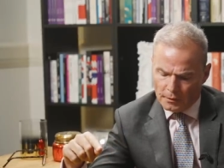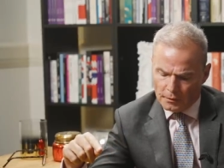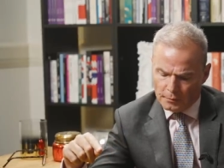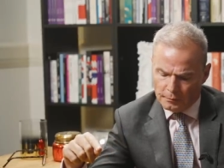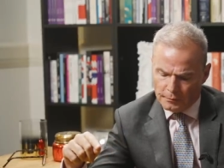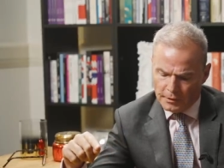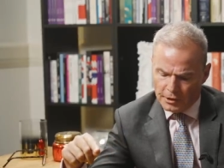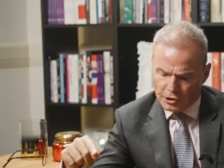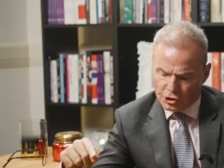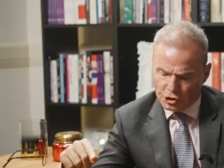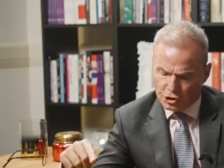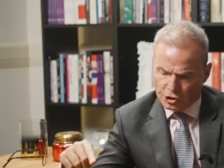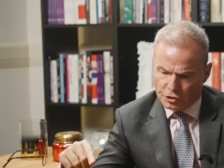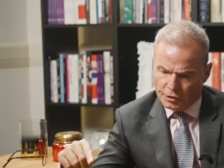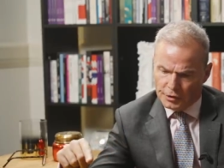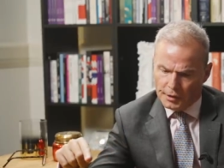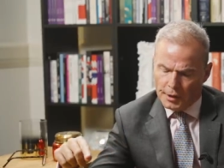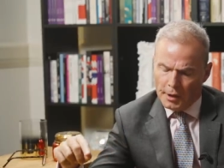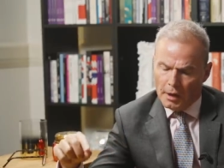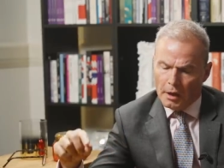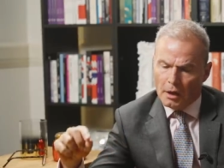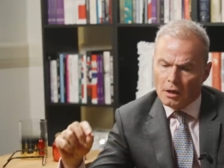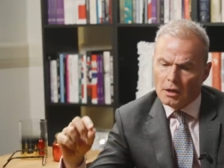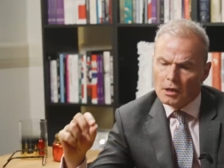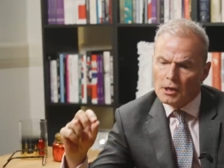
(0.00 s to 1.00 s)
mention
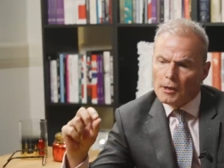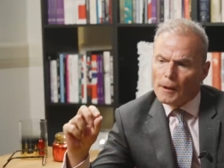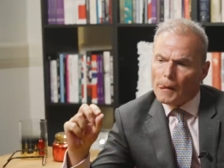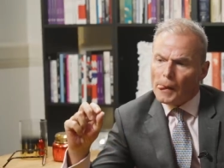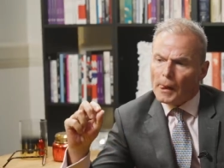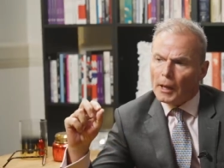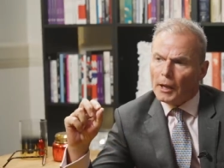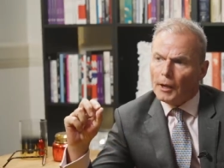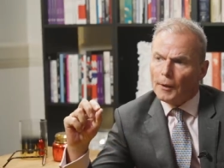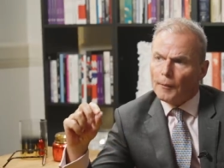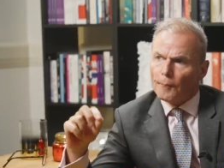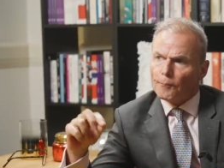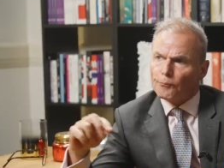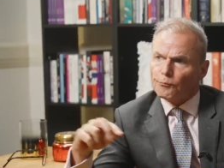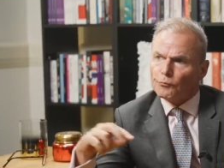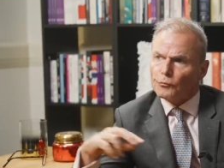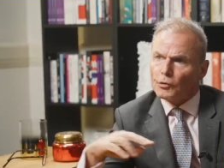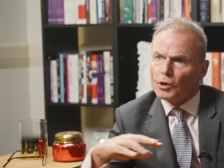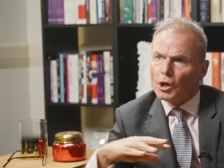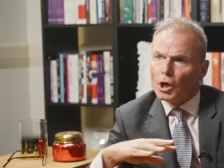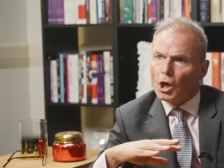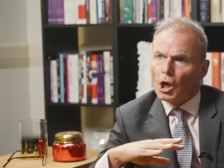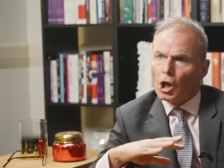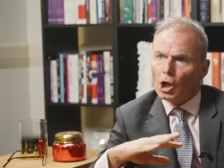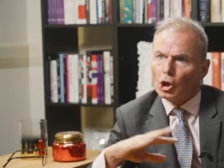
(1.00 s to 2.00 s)
there,
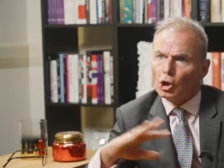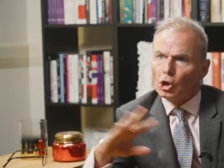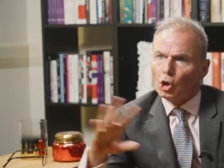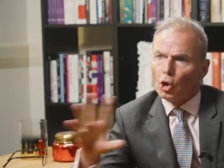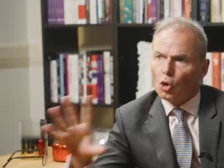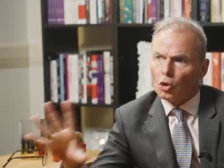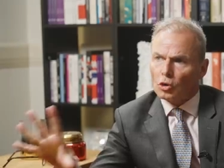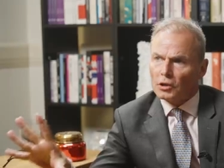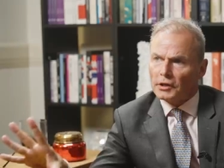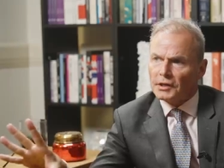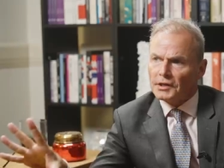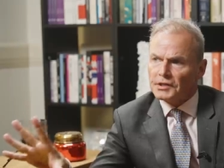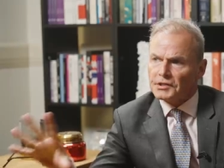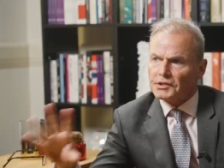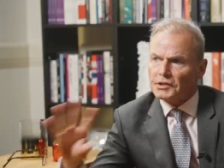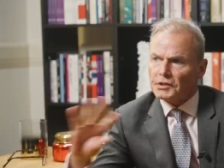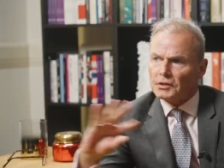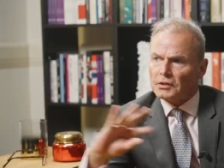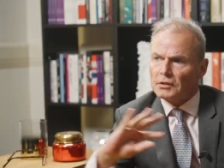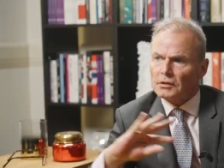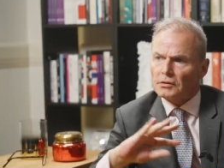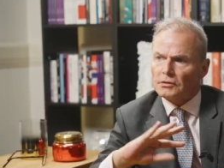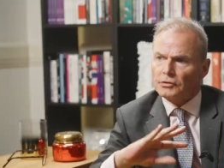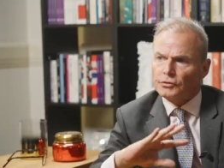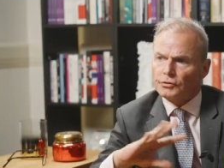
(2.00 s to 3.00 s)
a long
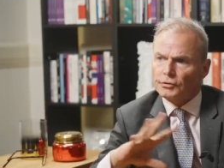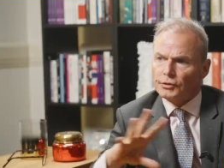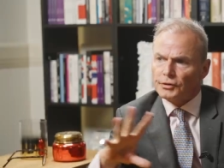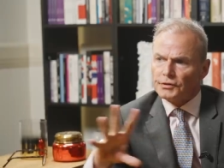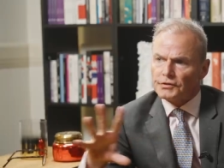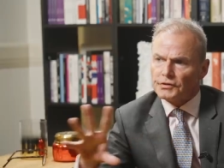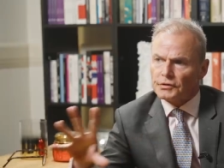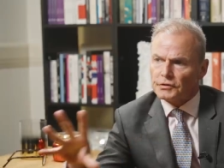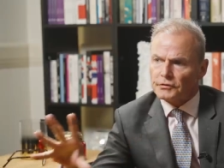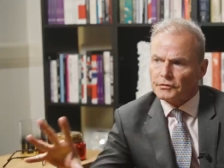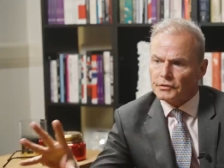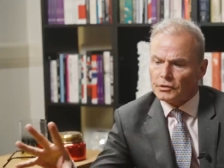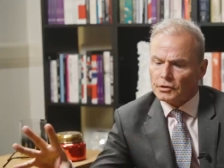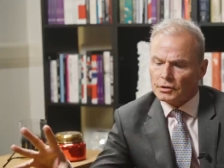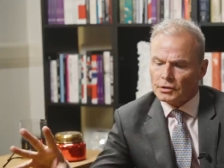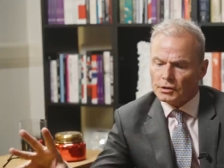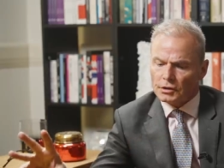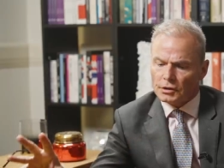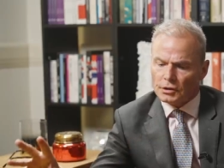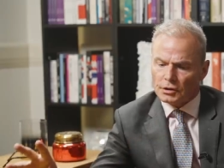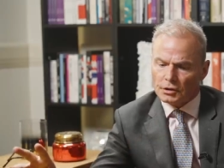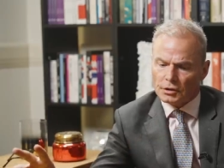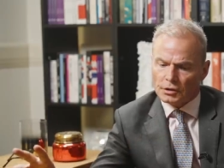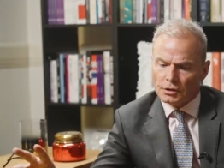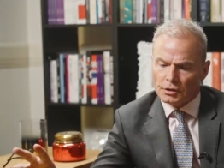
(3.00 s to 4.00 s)
letter, you know, sort
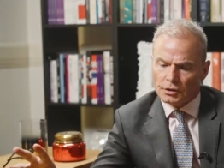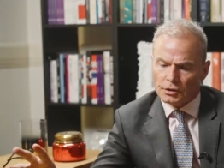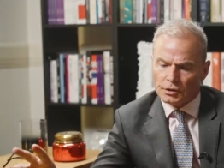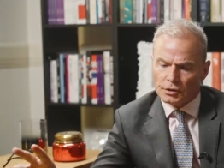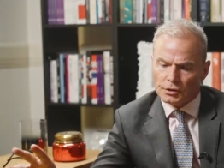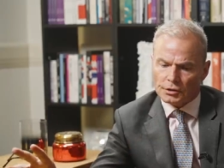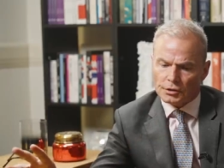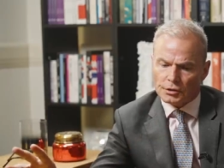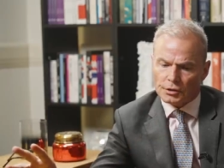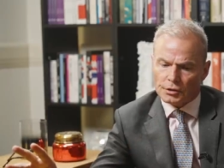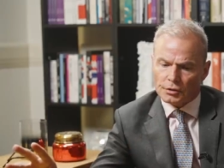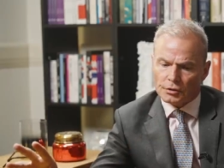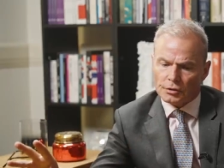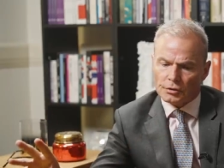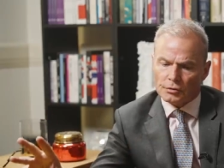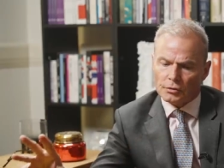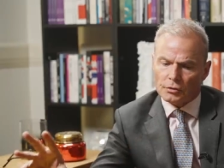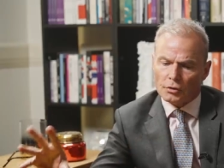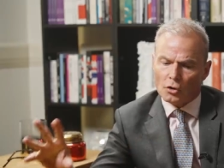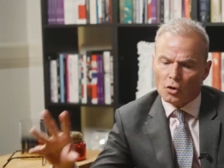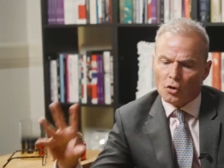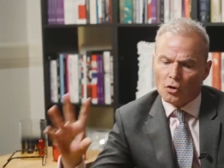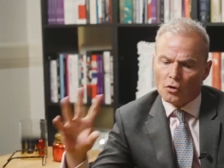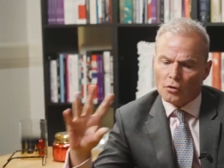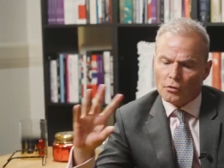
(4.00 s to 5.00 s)

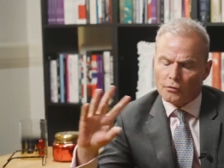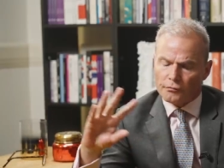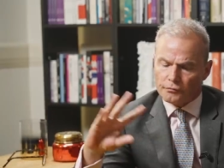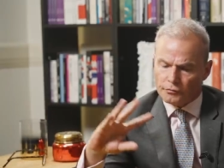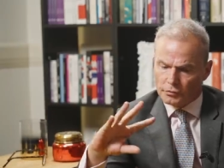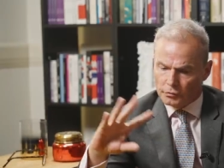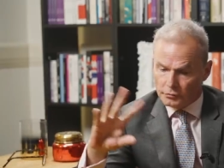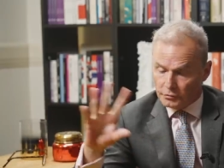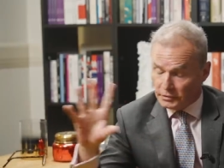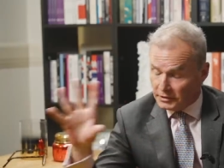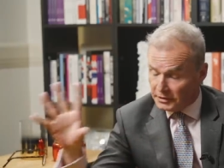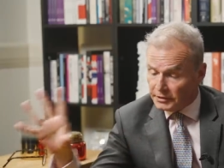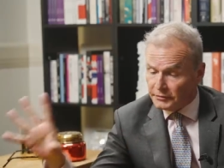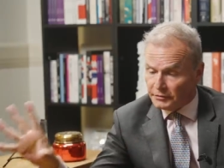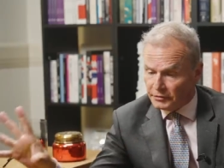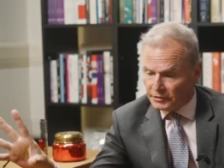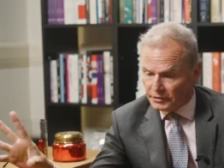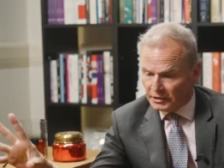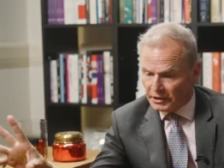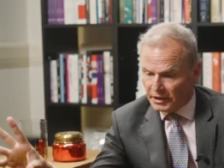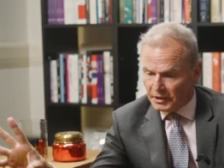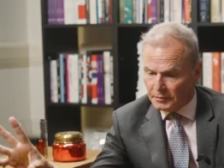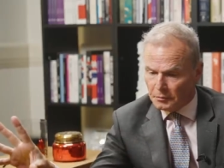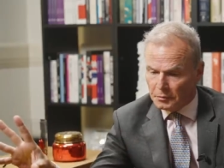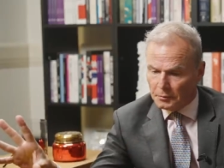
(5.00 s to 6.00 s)
of of leaving
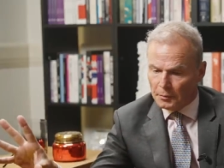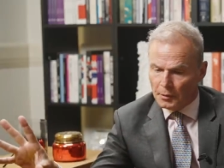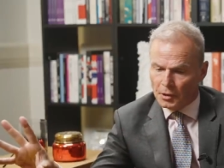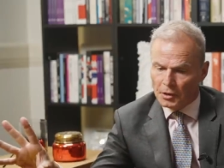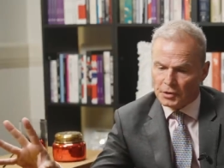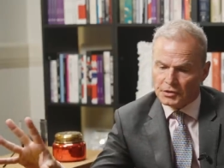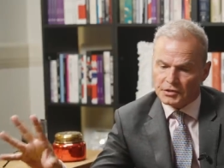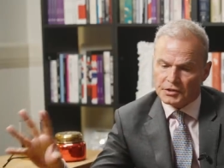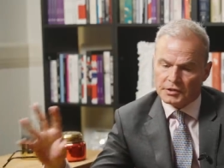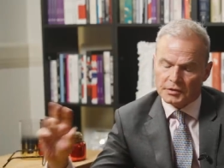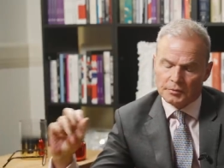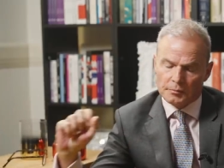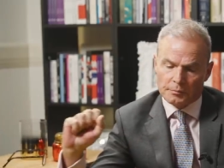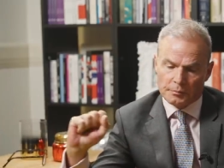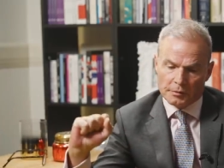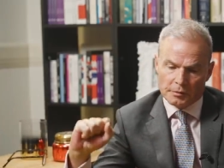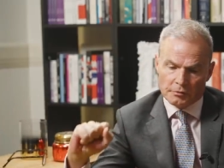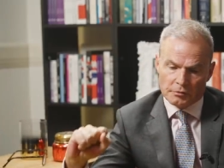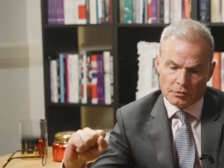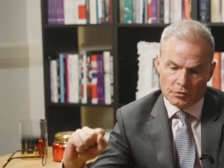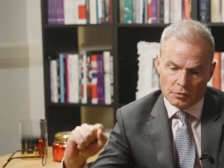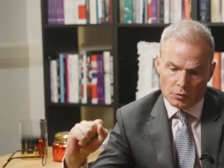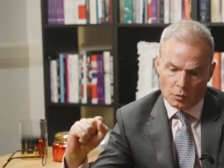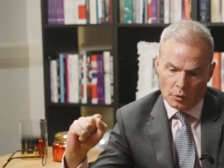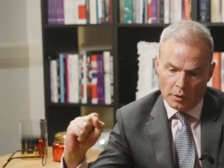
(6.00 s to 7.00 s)
the Labour Party, and it
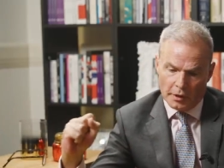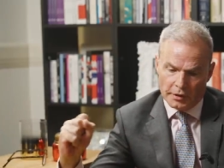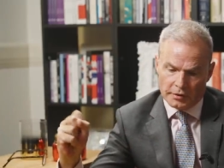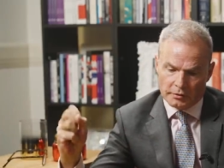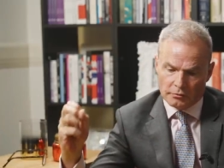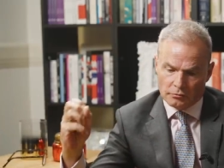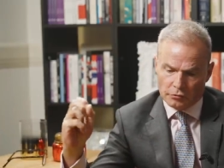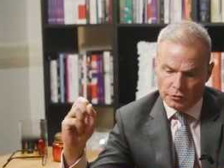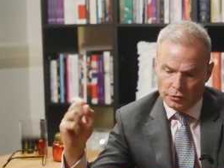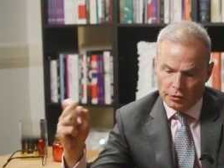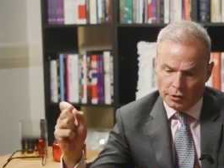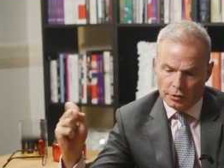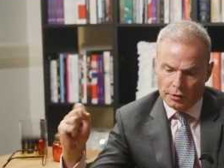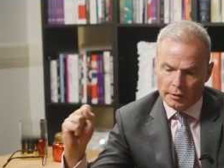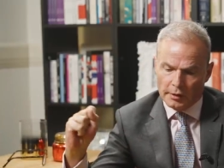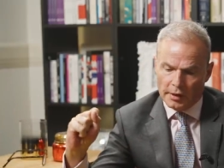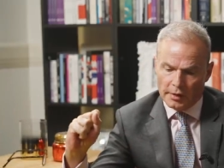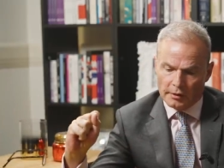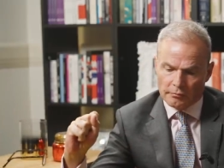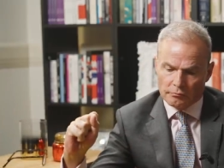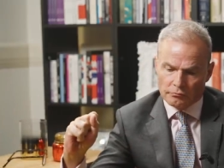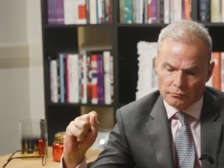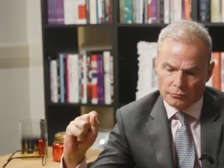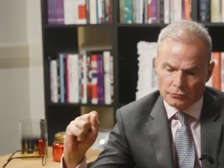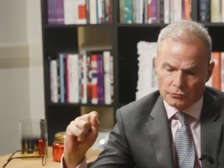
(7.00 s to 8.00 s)
was quite, you
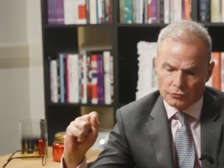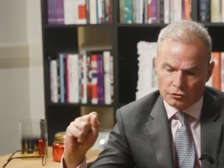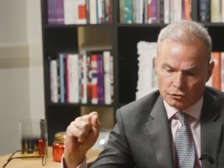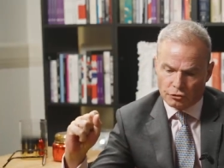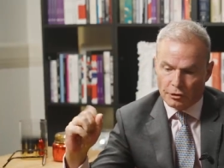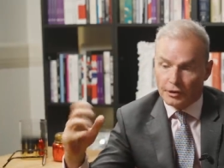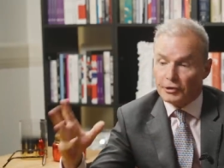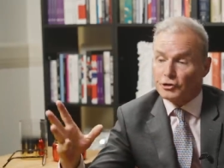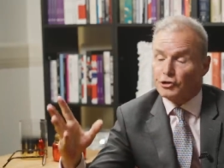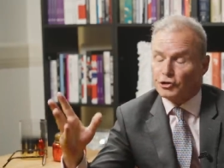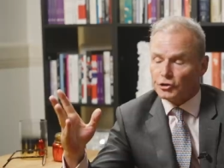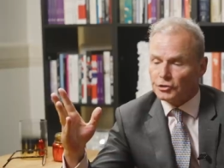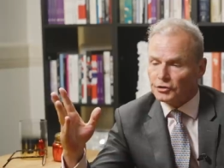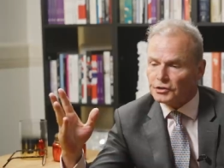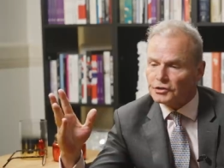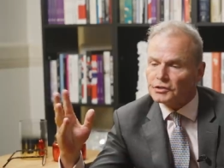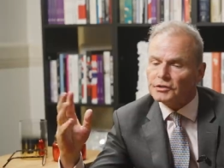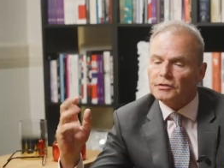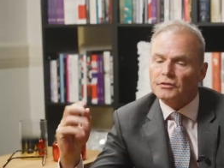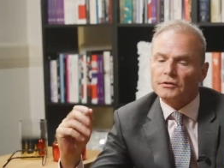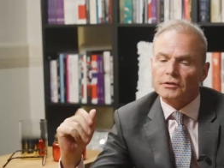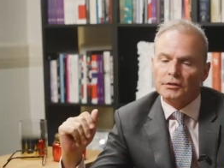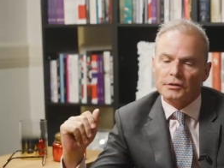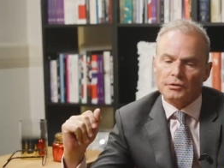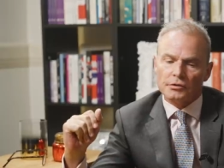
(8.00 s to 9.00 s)
know,
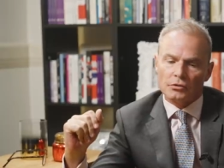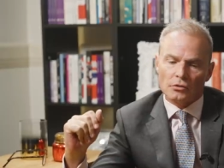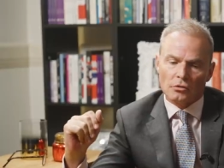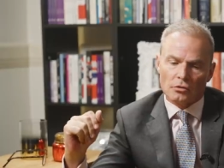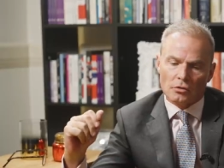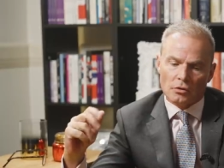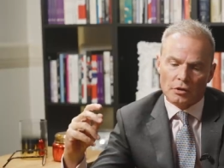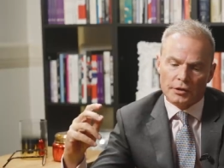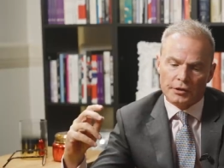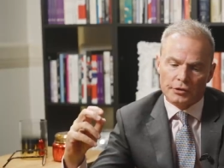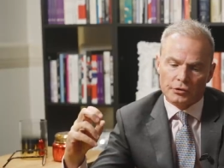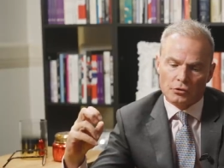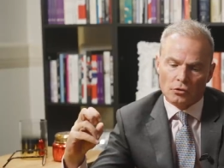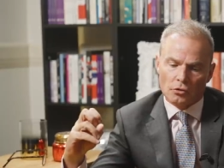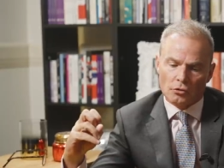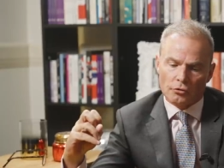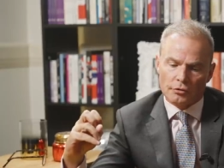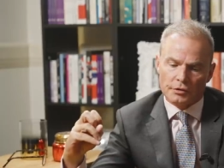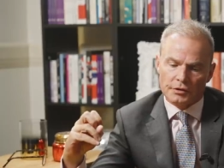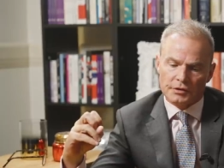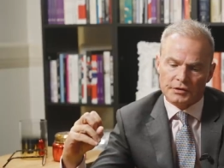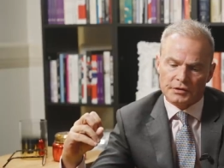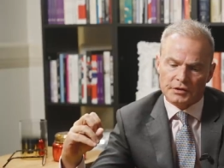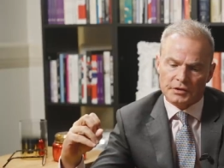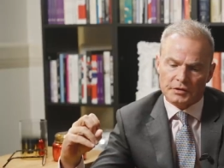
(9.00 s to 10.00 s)
trenchant in your
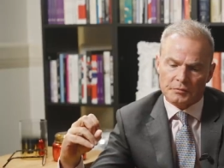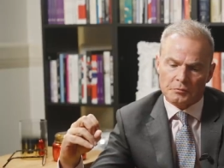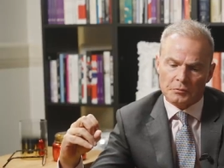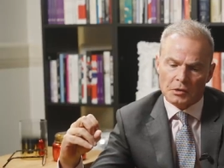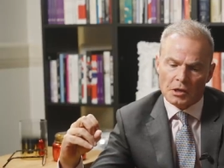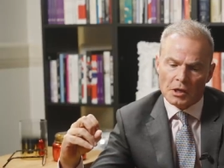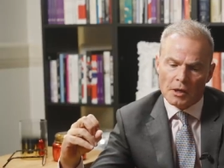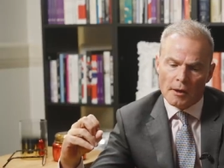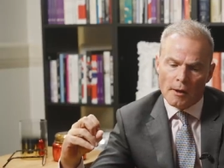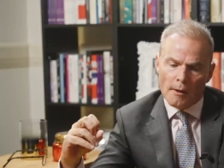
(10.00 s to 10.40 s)
criticism.